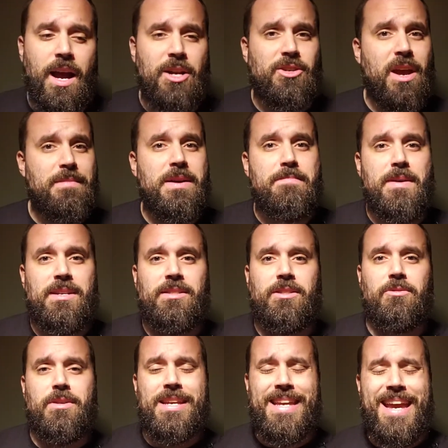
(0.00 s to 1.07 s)
I try my best
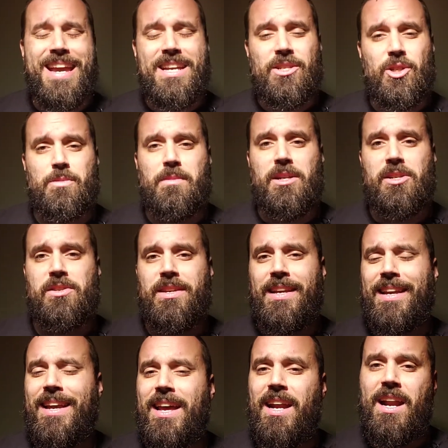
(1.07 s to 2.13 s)
to engage as much as I can.